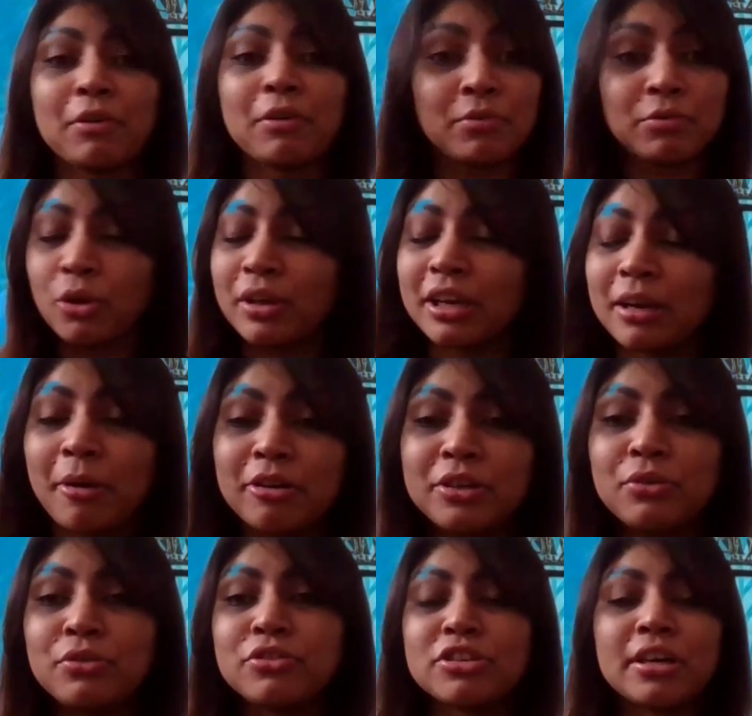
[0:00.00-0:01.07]
knowing about
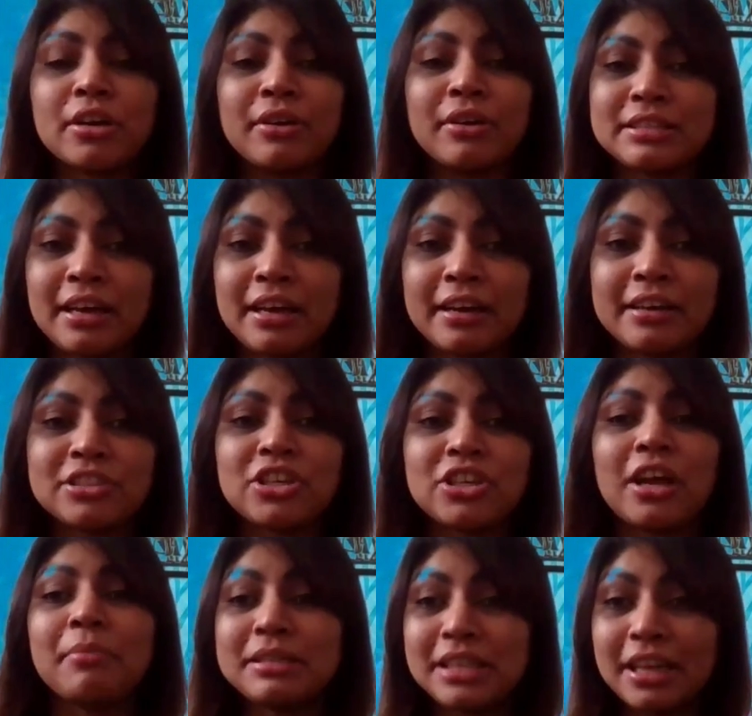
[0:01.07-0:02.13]
nutrition or
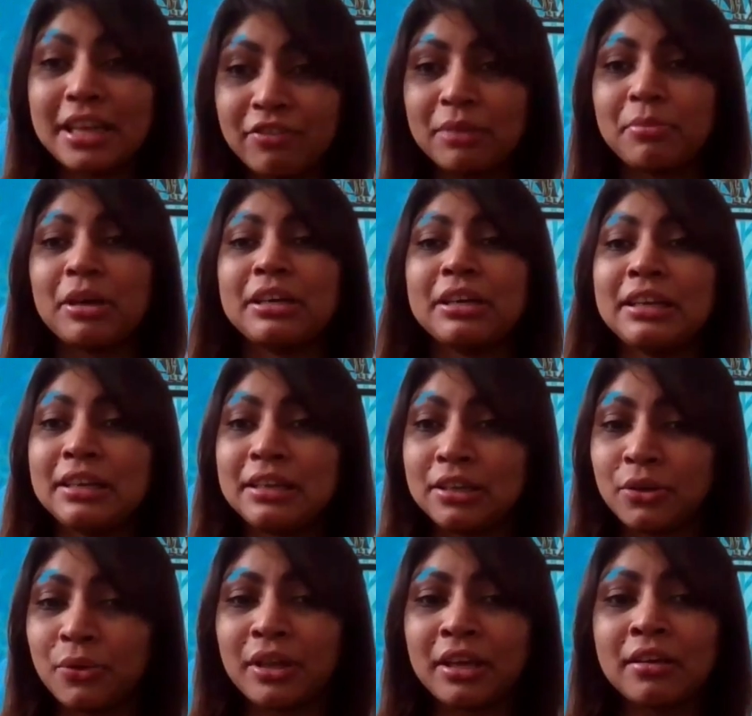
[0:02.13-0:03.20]
SRHR, but everybody
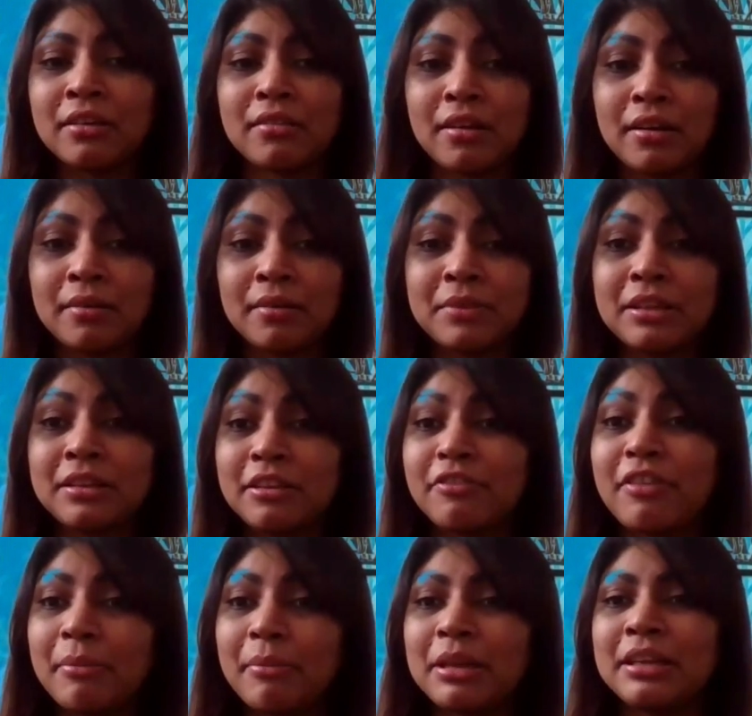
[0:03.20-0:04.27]
knowing in the
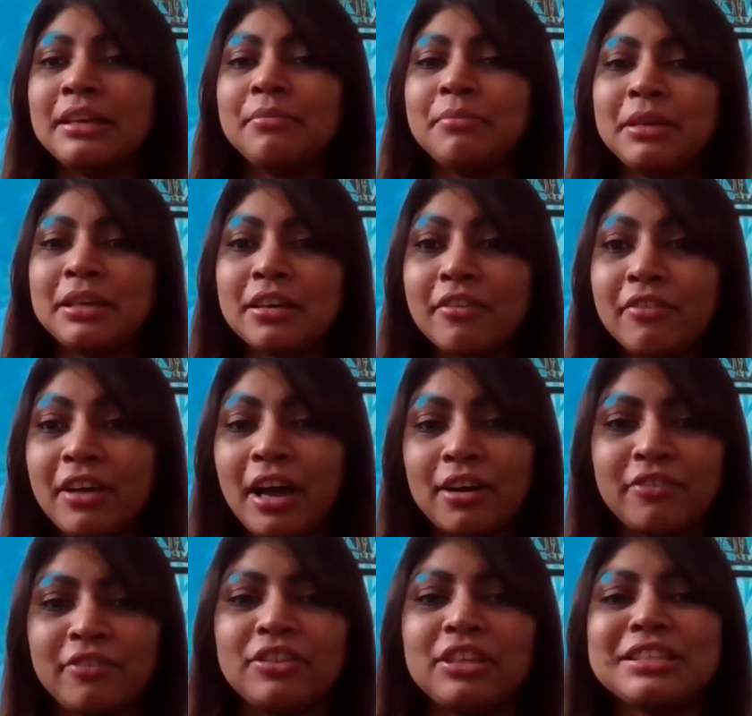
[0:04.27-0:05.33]
family, being
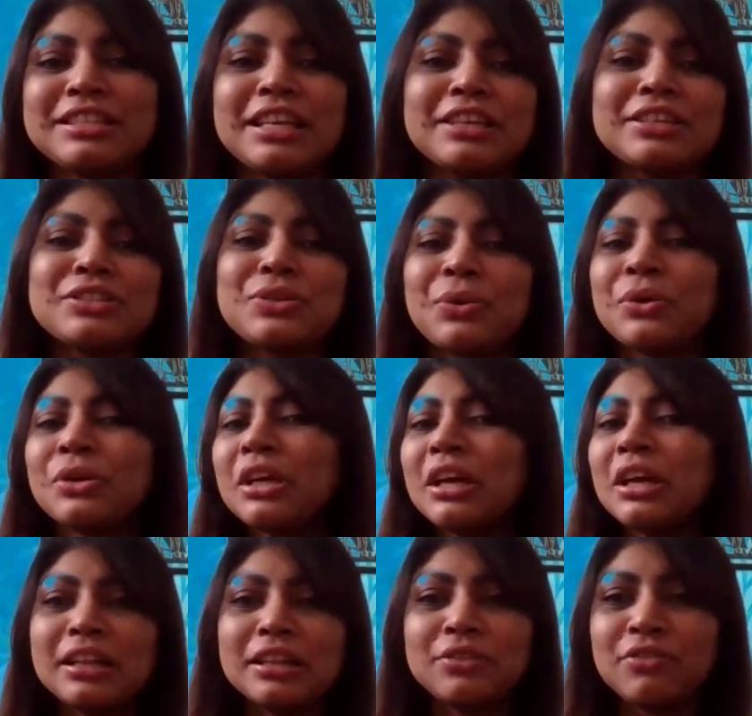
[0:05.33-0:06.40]
aware of these things. So
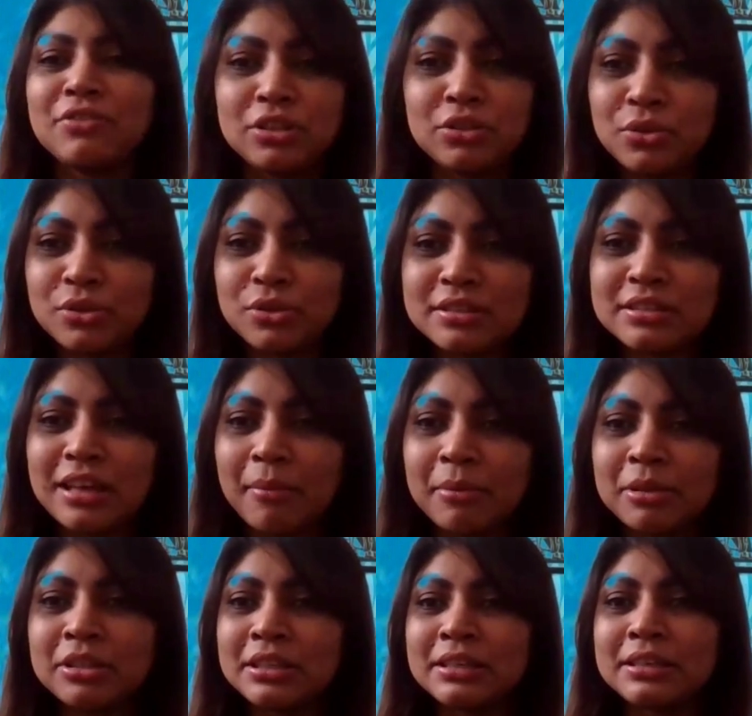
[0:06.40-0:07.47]
those are some
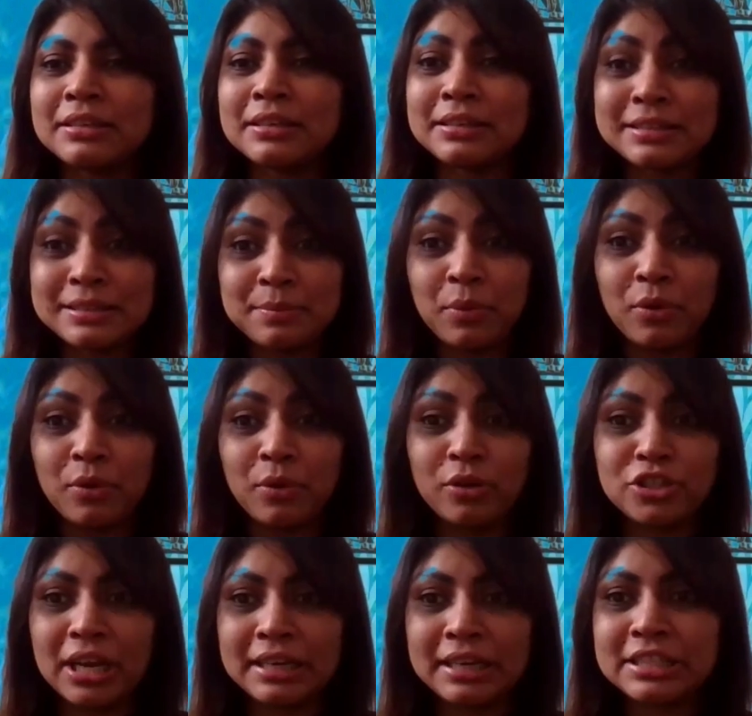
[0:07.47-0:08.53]
of the small
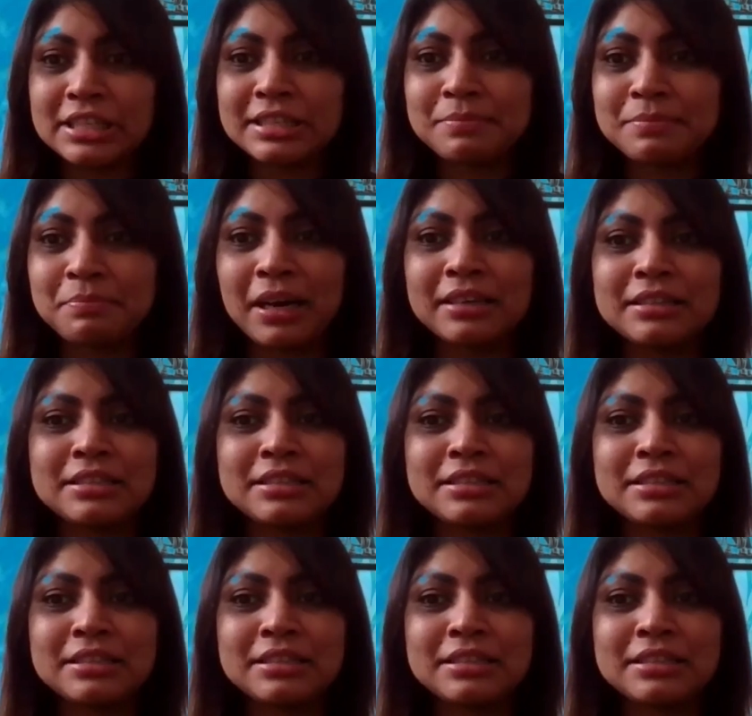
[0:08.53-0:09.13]
changes, but